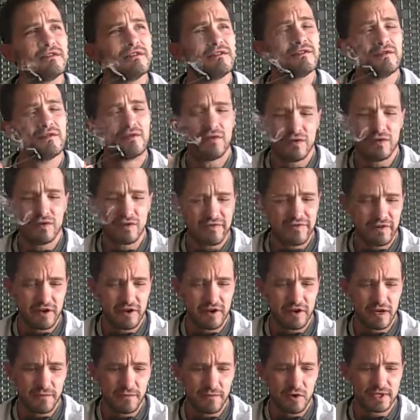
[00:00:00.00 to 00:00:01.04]
Who the
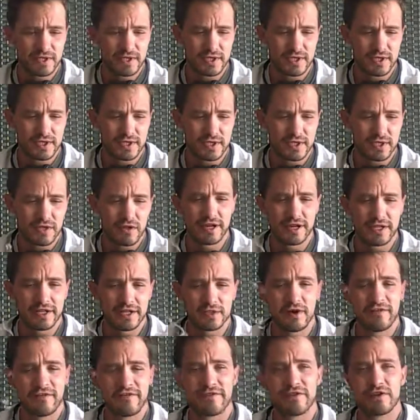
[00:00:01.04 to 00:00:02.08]
fuck mows their lawn at
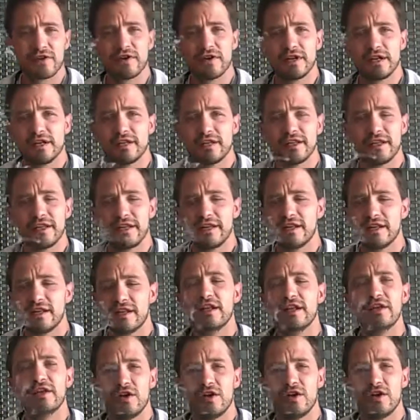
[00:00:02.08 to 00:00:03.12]
12:30? Do they not
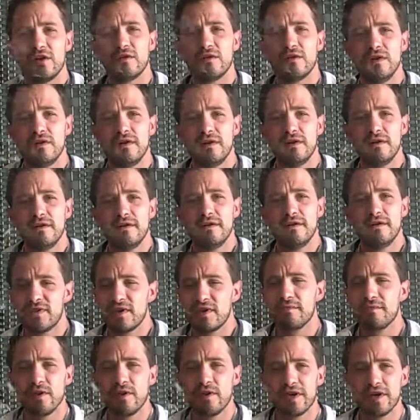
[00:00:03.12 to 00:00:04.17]
know that
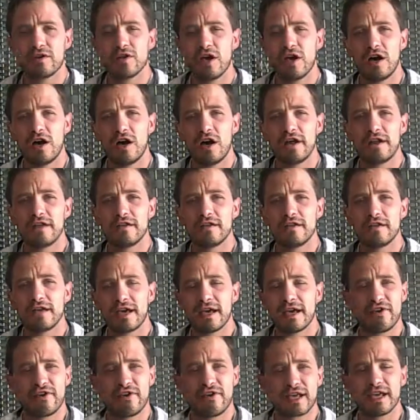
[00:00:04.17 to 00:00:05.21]
mowing your lawn at
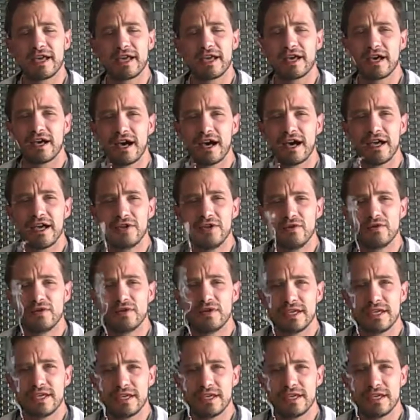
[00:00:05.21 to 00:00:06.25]
fucking high noon
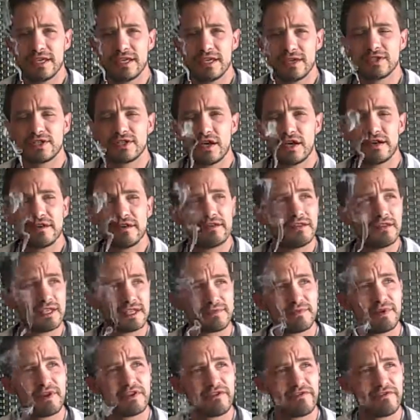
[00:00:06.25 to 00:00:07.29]
kills your lawn? This
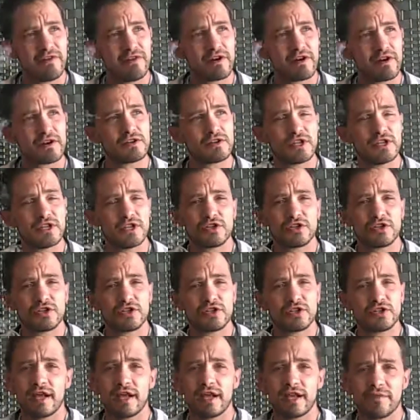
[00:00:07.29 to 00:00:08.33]
motherfucker's gonna try to
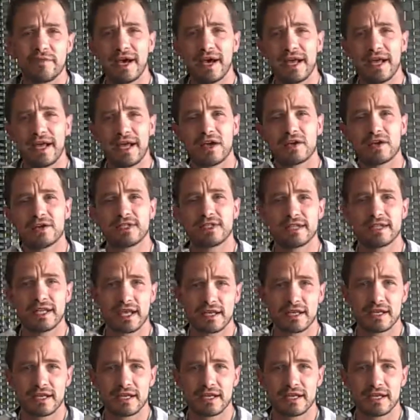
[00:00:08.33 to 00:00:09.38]
come to my house
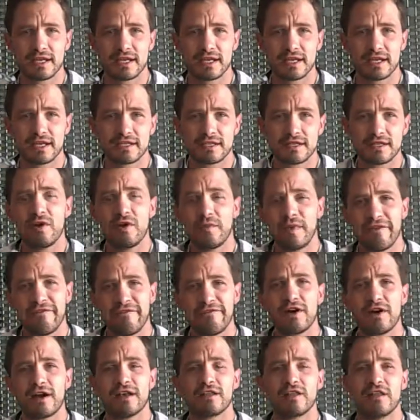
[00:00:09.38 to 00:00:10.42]
next and mow my
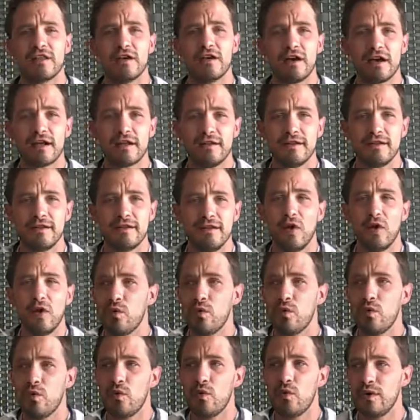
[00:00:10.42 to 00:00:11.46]
fucking lawn.
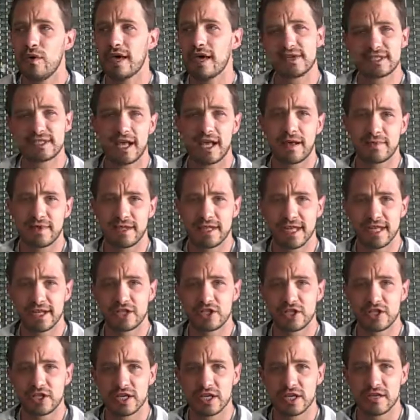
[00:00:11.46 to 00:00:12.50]
We gotta put a stop to that
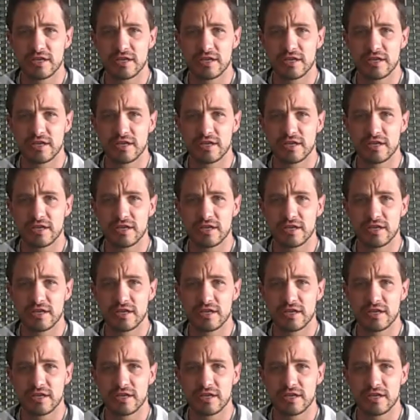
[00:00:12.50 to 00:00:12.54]
shit.